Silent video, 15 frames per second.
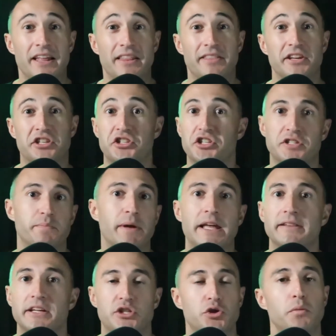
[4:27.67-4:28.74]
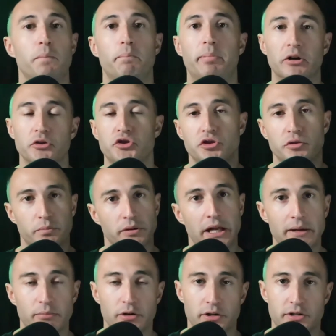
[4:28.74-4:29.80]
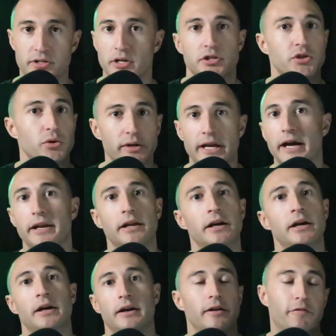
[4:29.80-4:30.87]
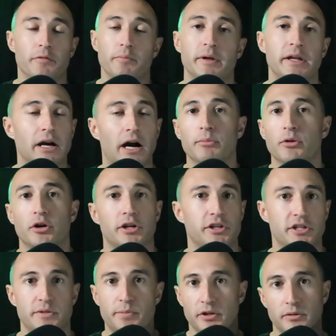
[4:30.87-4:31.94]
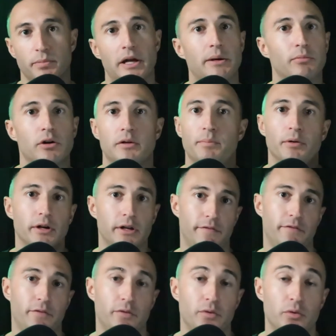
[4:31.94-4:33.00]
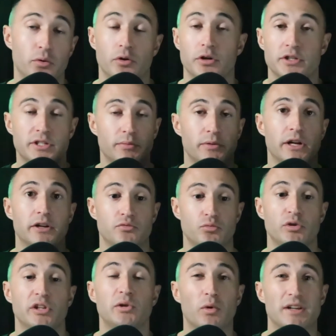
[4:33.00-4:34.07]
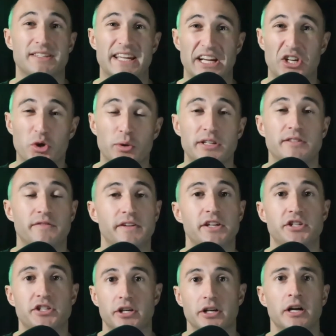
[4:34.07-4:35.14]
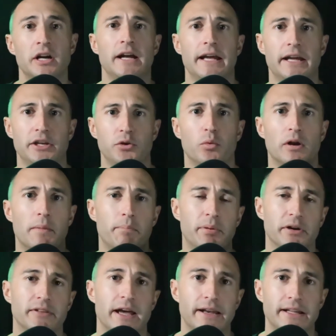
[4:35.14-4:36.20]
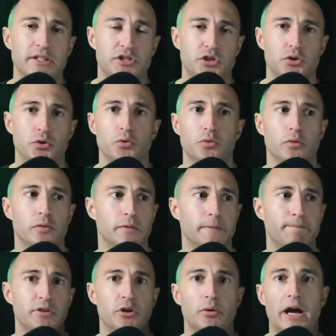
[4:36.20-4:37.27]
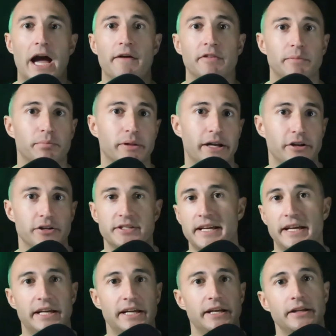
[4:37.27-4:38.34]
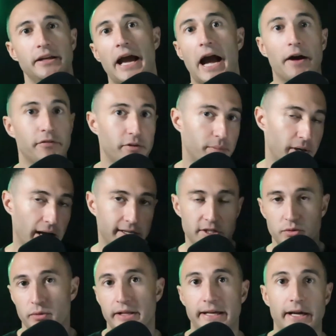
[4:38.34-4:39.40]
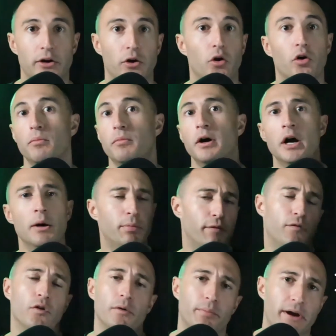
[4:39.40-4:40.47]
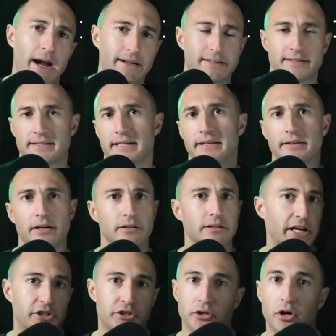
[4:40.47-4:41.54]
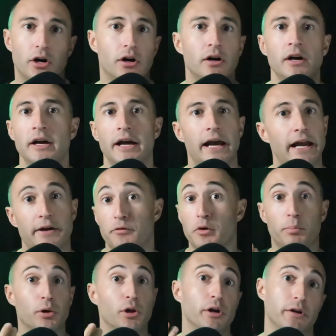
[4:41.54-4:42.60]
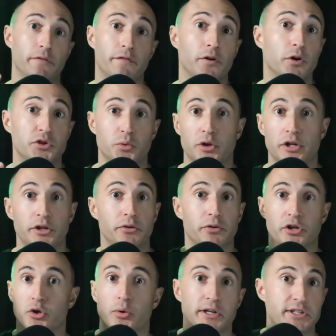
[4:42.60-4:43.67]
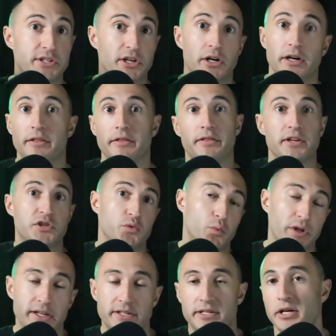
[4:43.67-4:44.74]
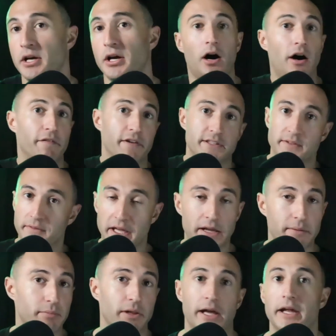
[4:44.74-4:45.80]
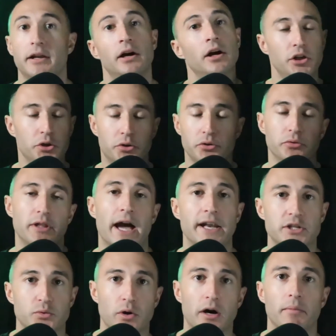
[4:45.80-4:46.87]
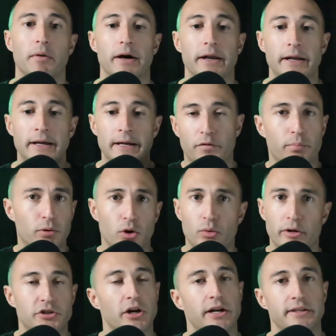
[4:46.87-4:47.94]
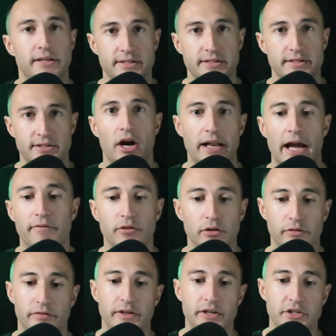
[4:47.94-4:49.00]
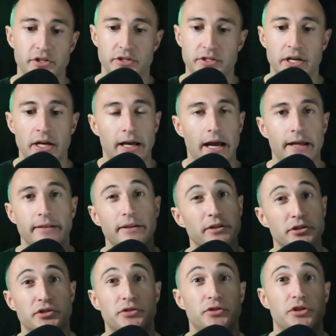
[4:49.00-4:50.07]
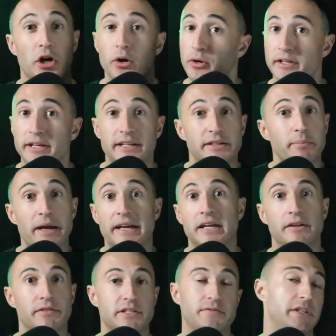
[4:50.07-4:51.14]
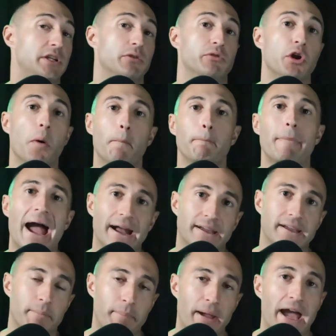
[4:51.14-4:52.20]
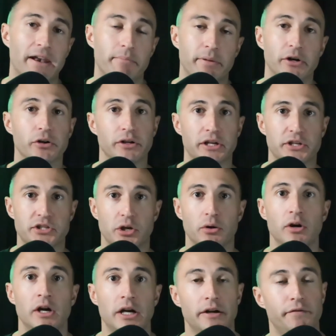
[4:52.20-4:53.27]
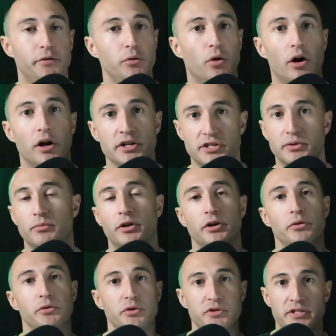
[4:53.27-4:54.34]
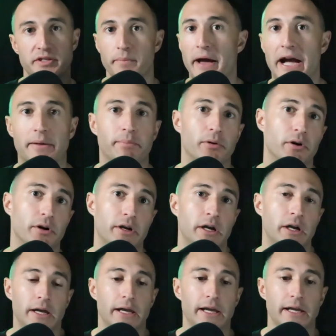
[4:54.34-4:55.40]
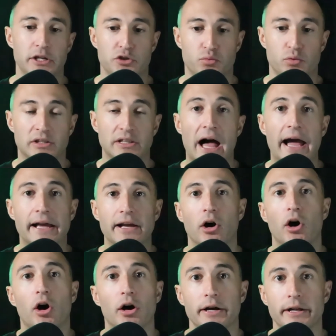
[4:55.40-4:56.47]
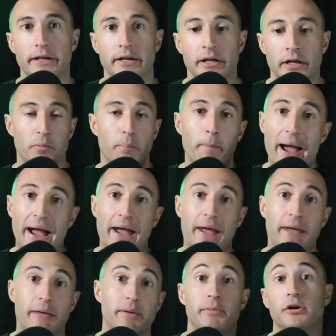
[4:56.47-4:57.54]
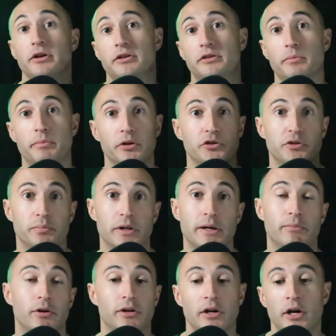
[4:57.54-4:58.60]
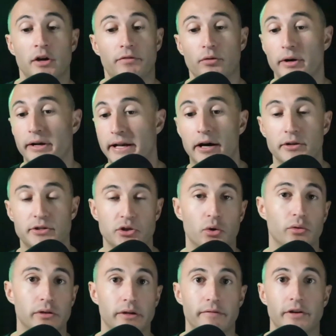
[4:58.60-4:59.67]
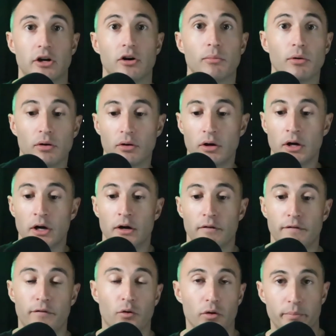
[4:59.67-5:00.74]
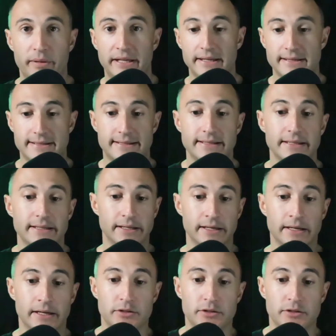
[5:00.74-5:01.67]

This is just mainly to build your playbooks. So again, for me, I'm looking to just build a playbook, but if you or someone else really wants that quiz feature and you want to build that into having players take it after practice when they get home, before practice in the lecture hall. Hey, everyone pull out your phones. We're going to do a quiz on this week's offensive game plan. You can do that as well. But for Pro Quick Draw, it does not have those features. And then there's currently, at the making of this video, no Mac compatibility. So if you are someone who uses a MacBook and is relying on Mac compatibility to build your playbook, for right now, it's only available for PC.